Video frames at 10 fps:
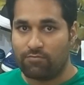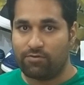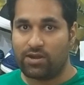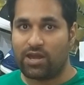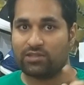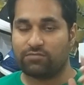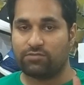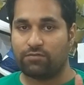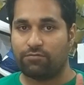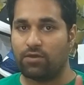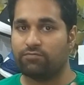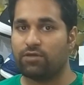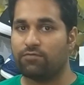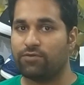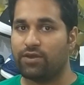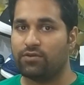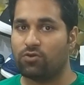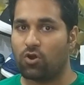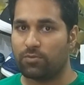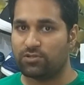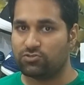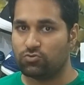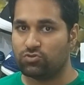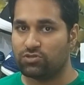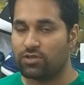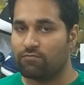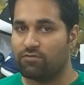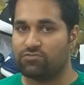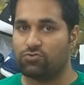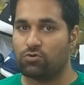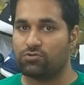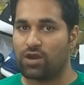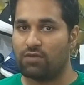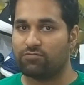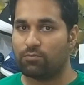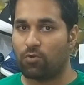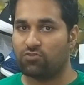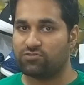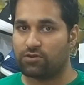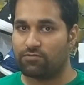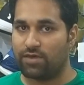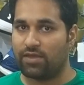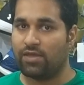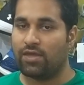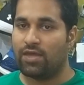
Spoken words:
Whereas if they wear normal shoes which don't drive the moisture away